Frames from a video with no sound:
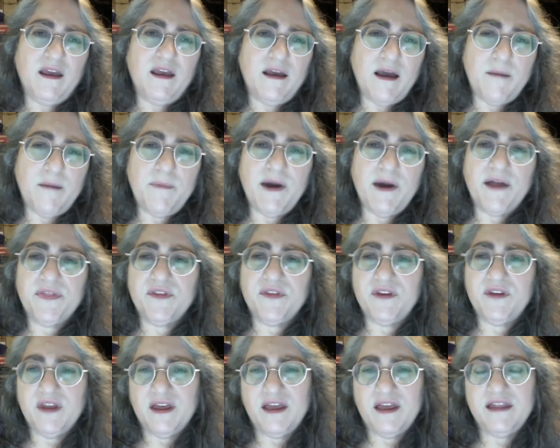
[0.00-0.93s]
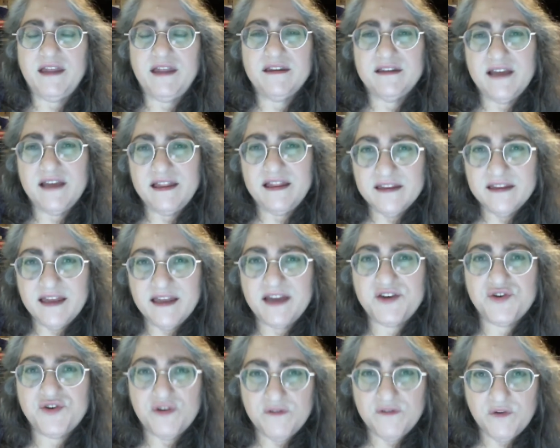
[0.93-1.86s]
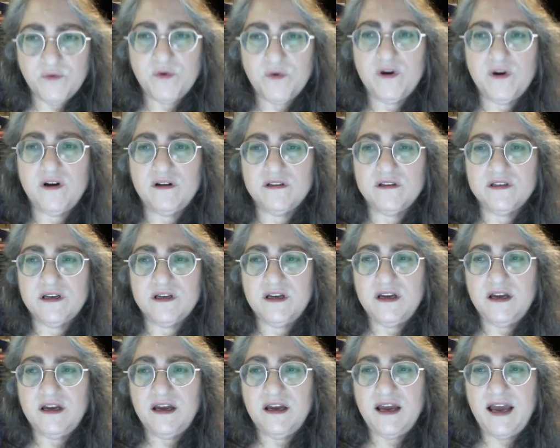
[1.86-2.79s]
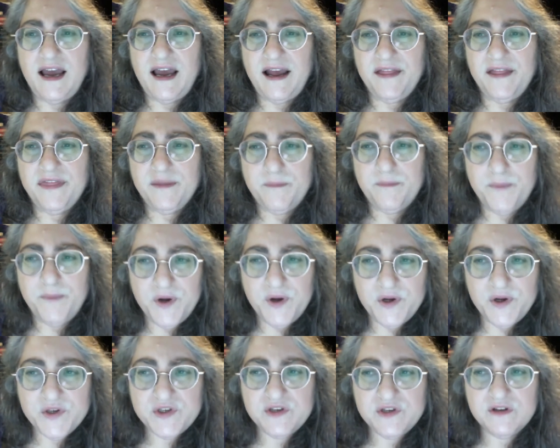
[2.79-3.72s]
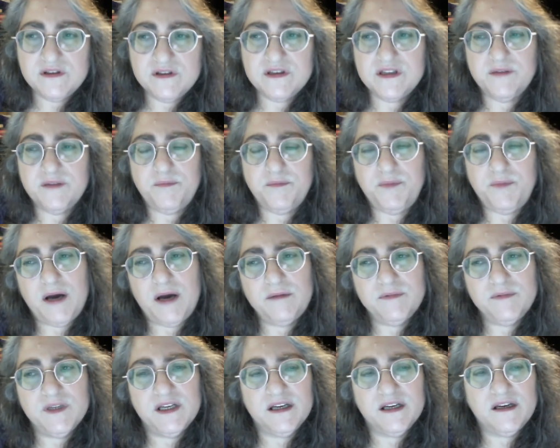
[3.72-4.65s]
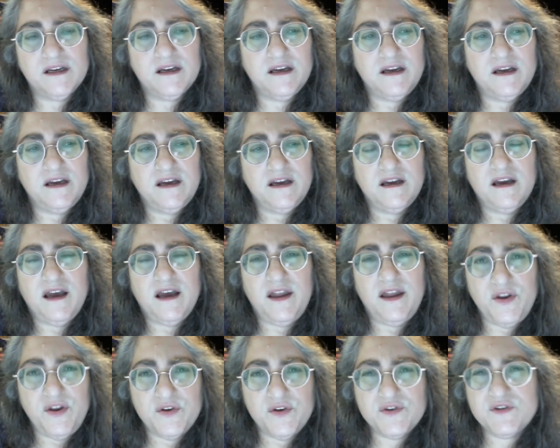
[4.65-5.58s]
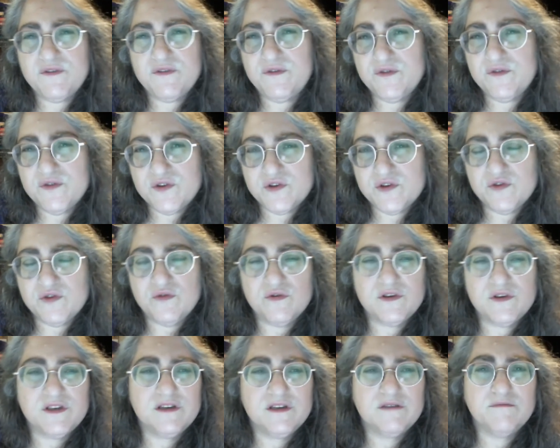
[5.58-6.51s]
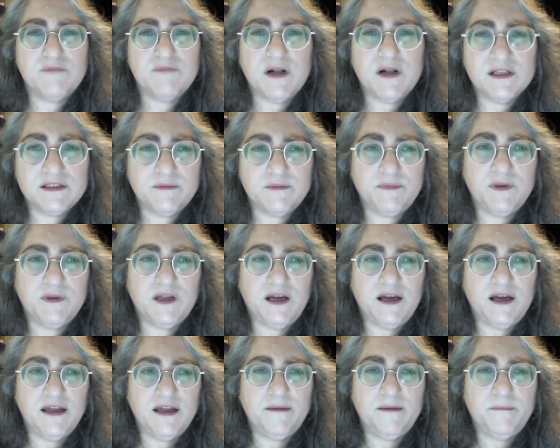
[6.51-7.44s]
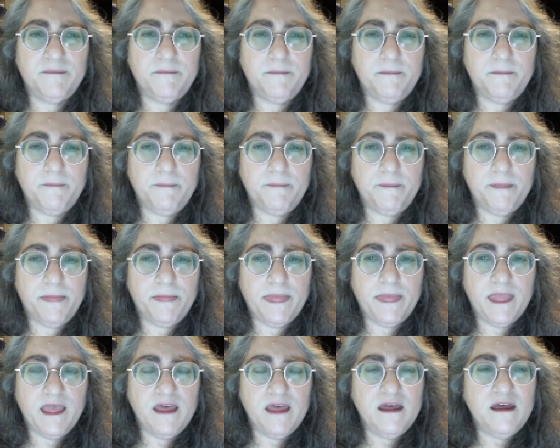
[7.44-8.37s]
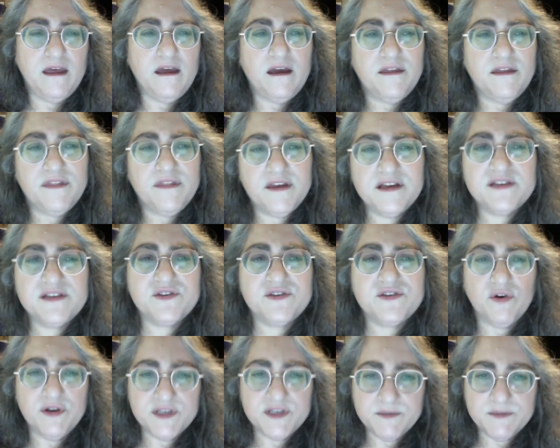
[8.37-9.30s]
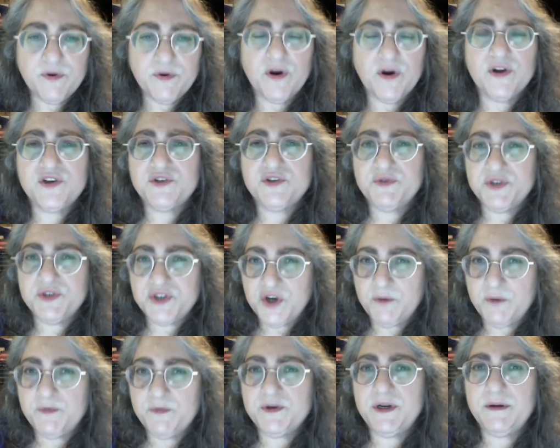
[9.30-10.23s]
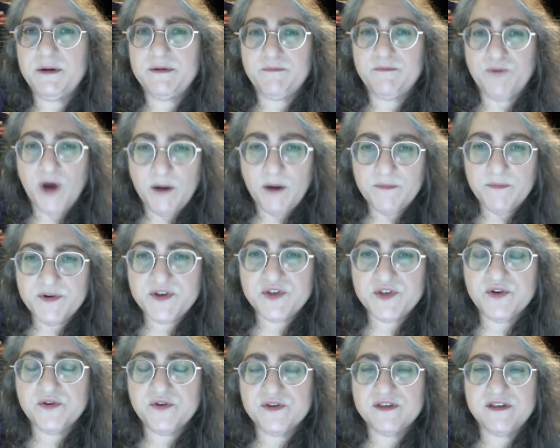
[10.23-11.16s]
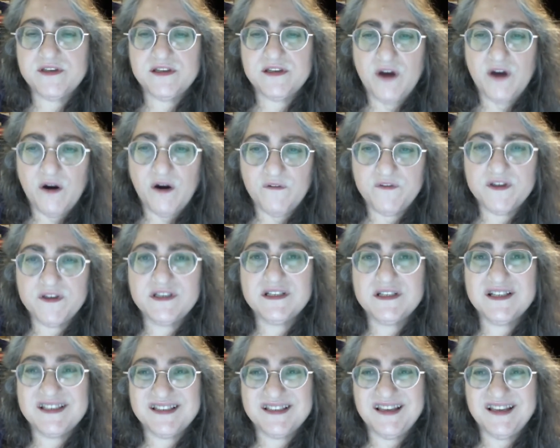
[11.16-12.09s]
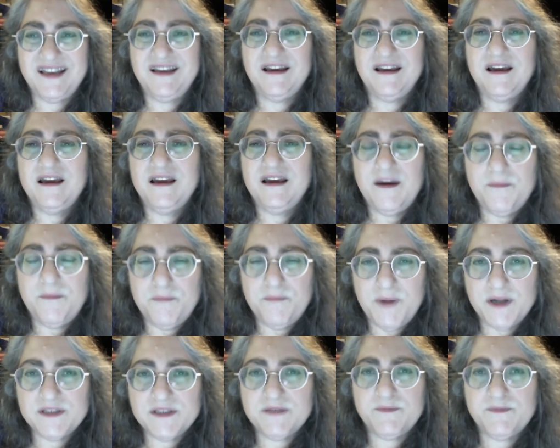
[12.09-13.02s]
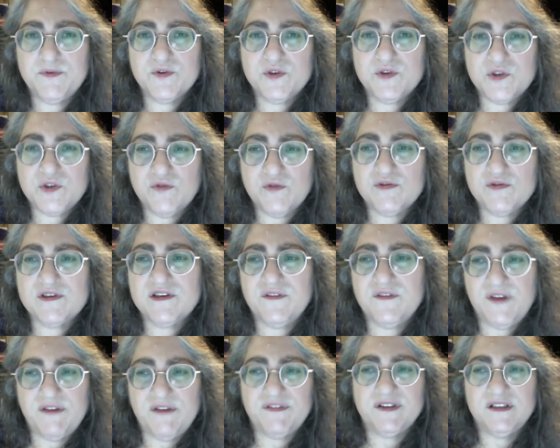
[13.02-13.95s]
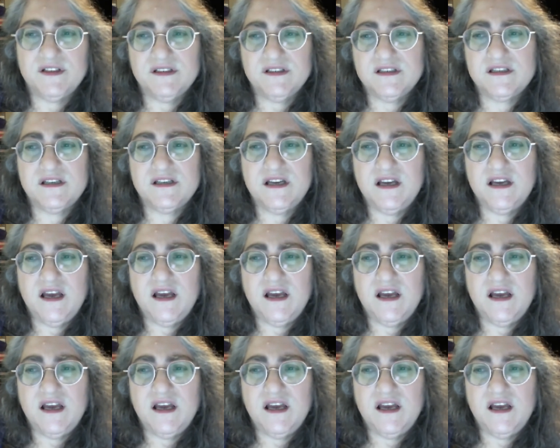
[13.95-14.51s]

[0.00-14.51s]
about in the nature of the world. Add the personal to the public, and useful sources multiply. The historian's approach to interpreting primary sources is often to seek multiple sources of evidence.